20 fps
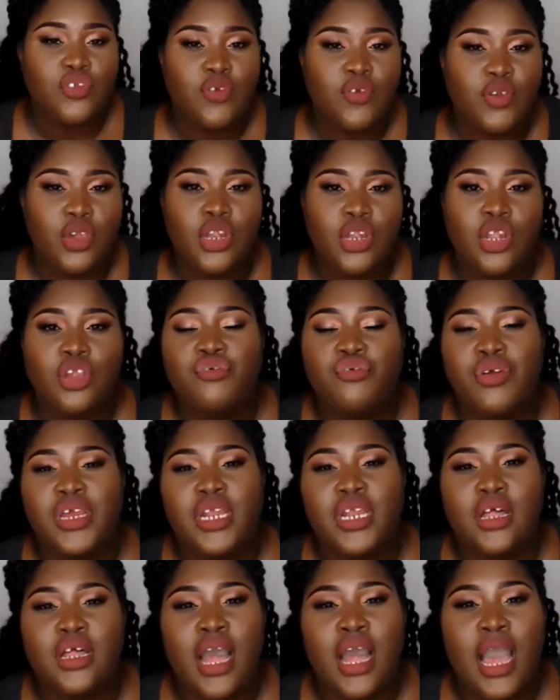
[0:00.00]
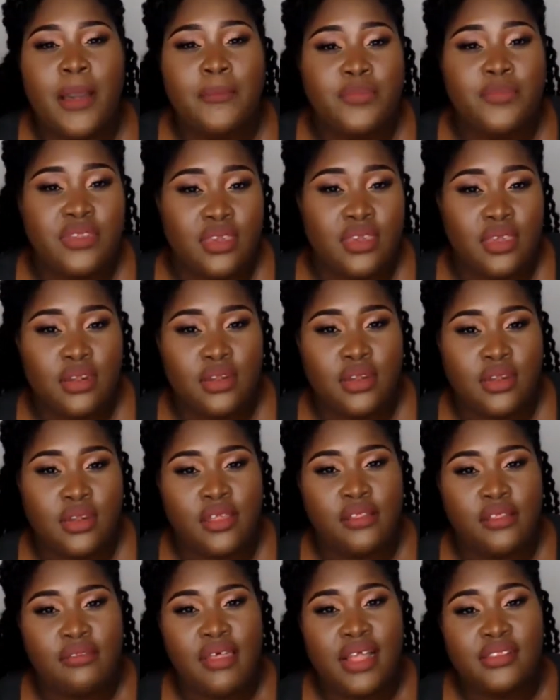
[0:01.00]
If you're going to create an opt in
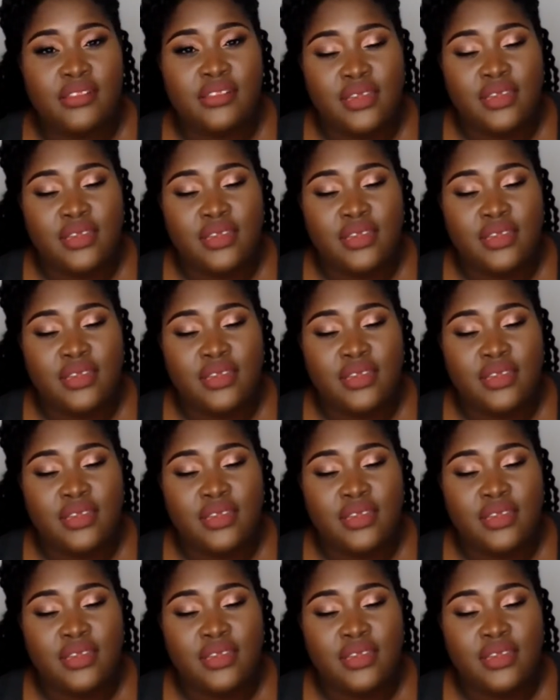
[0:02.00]
that's going to